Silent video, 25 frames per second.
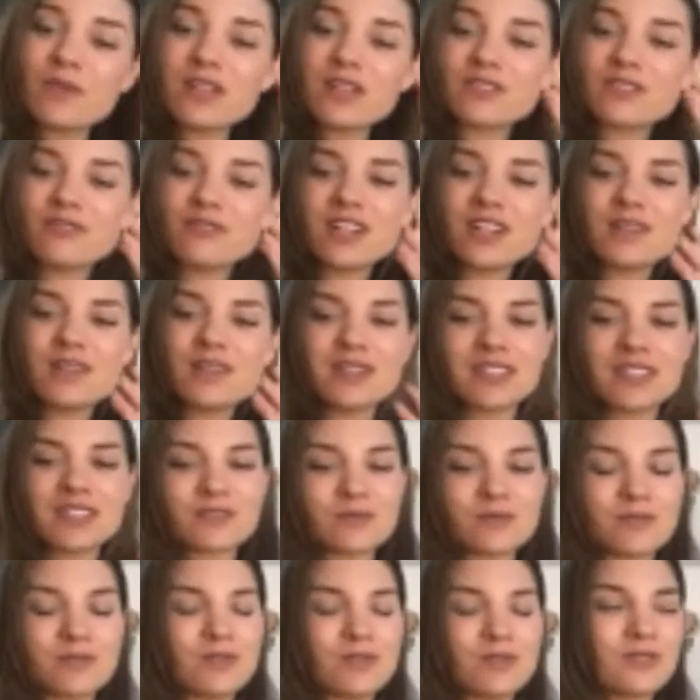funny because
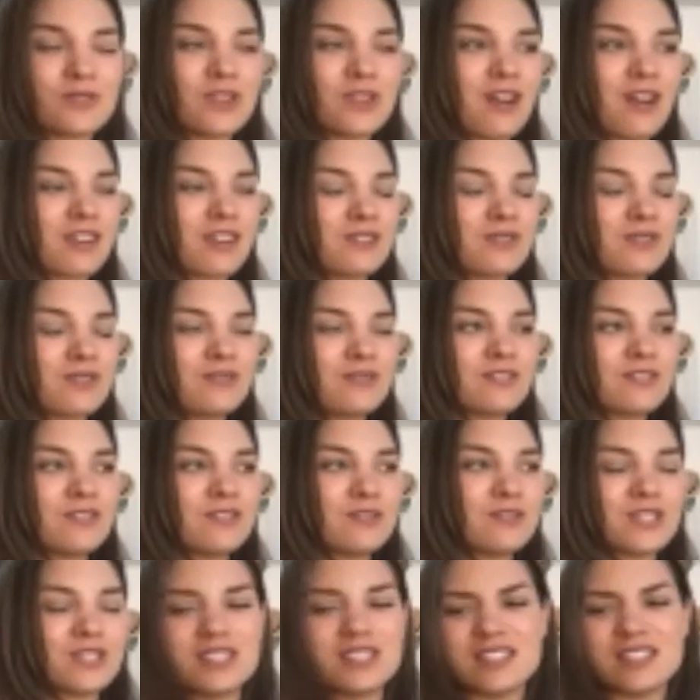you
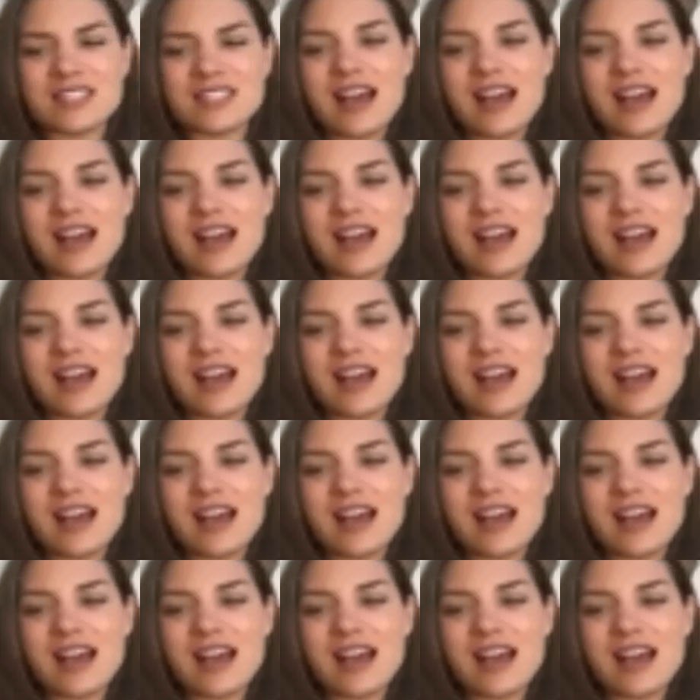see these